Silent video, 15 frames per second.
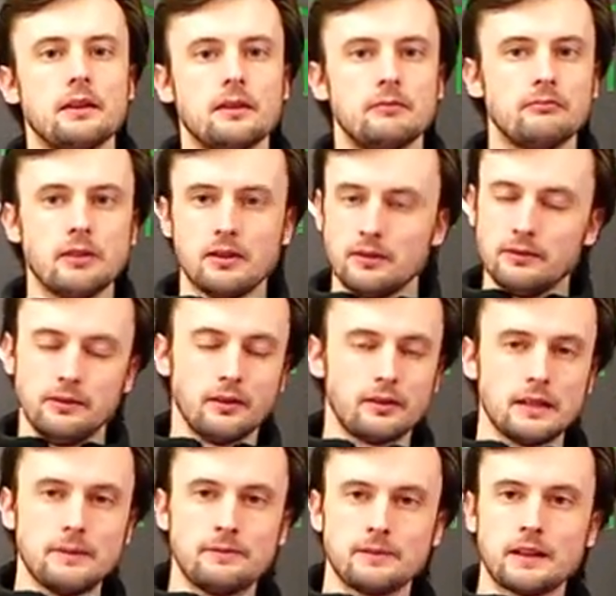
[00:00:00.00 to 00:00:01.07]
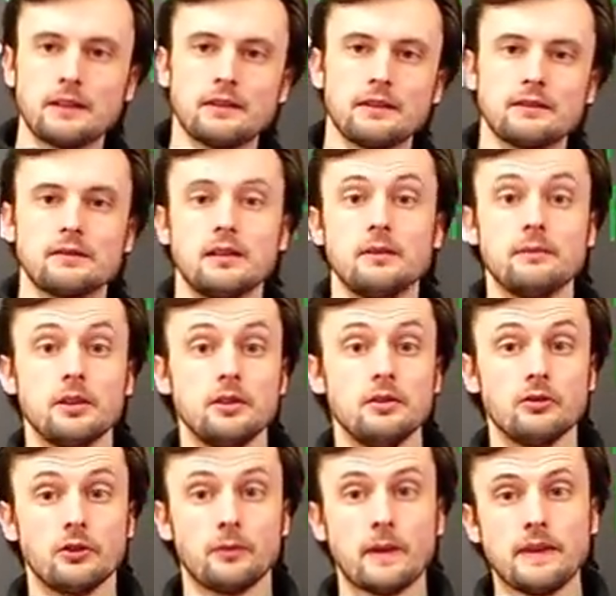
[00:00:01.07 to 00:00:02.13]
of 90% of the time that
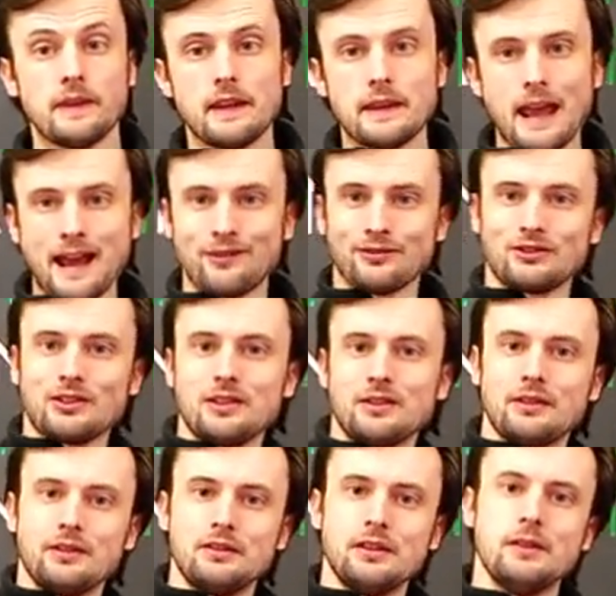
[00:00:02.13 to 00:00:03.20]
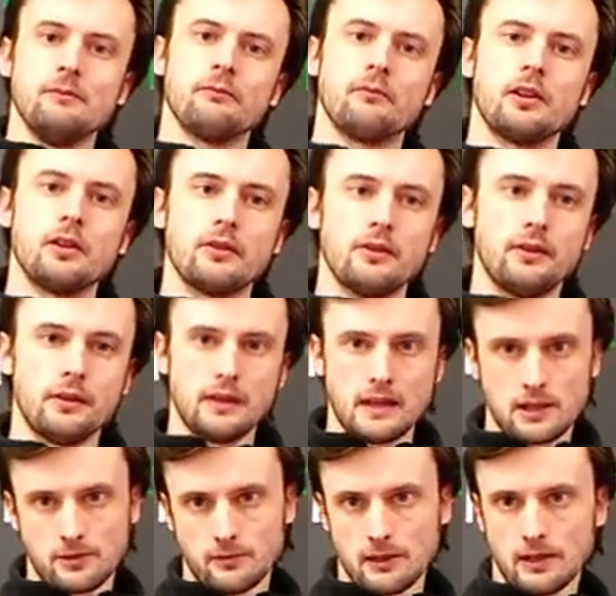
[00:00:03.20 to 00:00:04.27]
you're spending outside of the gym rather than the
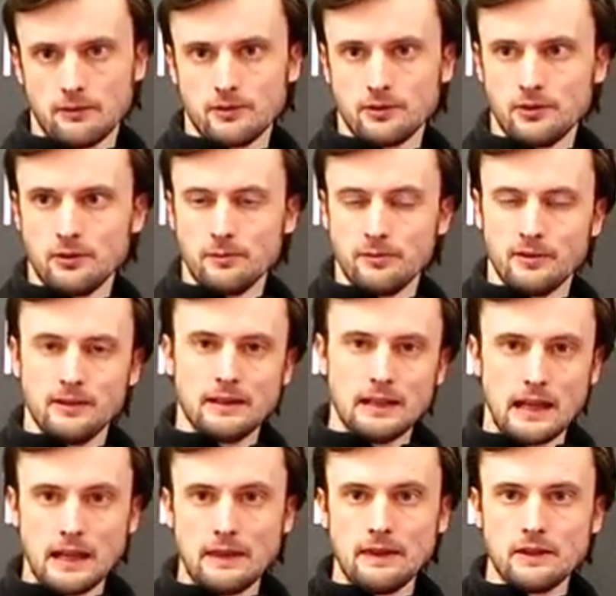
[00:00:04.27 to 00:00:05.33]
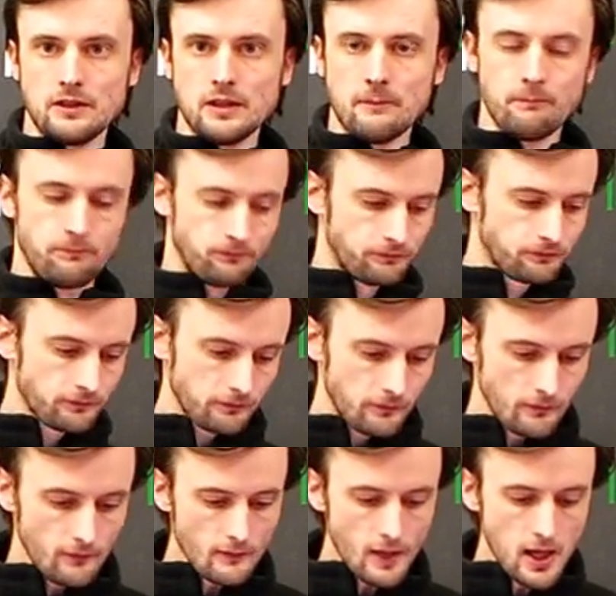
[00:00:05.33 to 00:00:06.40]
actual hours that you're putting in the gym.
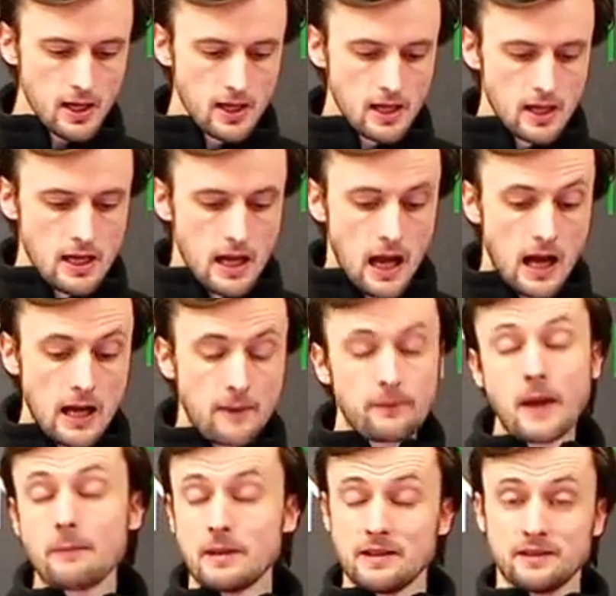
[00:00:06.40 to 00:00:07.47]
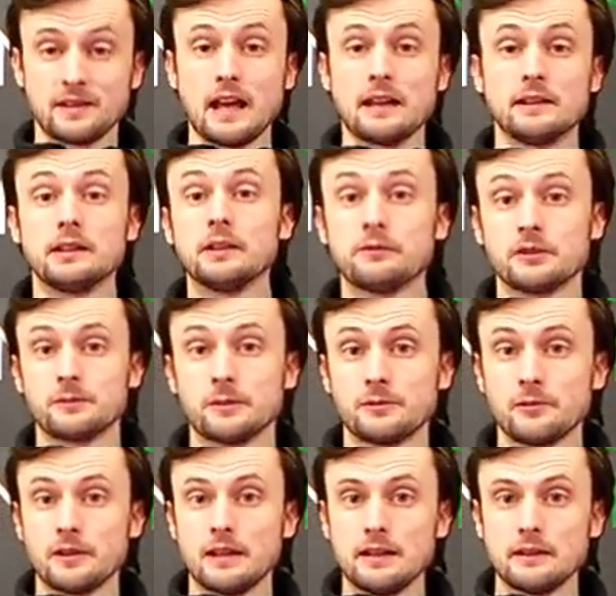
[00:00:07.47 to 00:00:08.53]
That being said, the difference
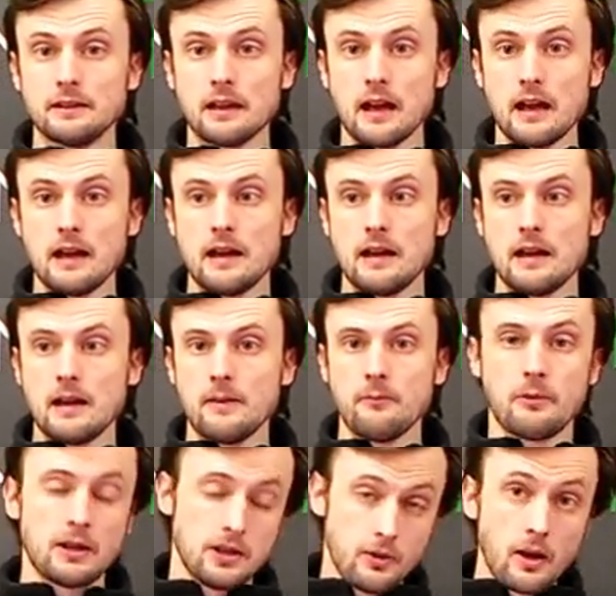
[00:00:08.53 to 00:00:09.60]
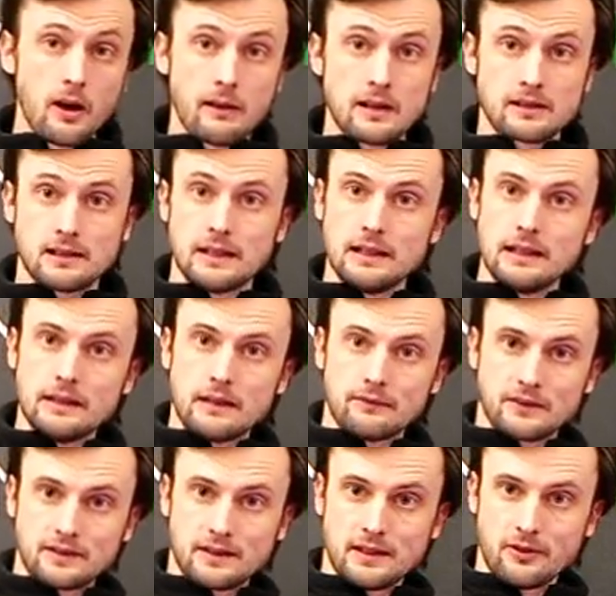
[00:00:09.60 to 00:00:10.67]
between when you are actually lean enough
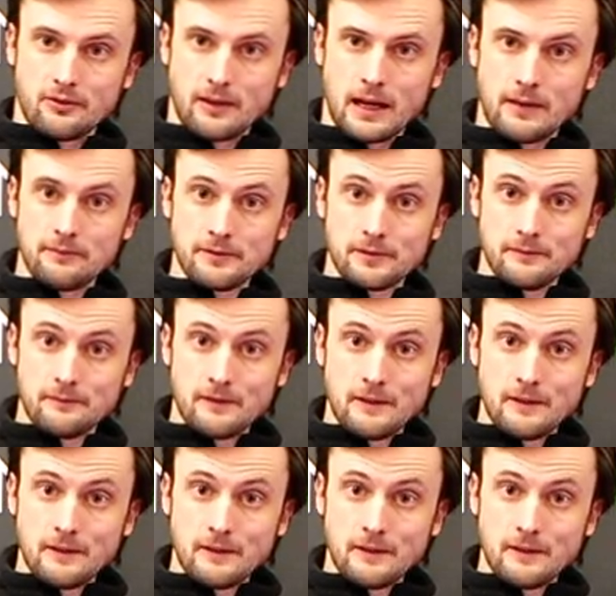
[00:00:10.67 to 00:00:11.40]
to see your abs,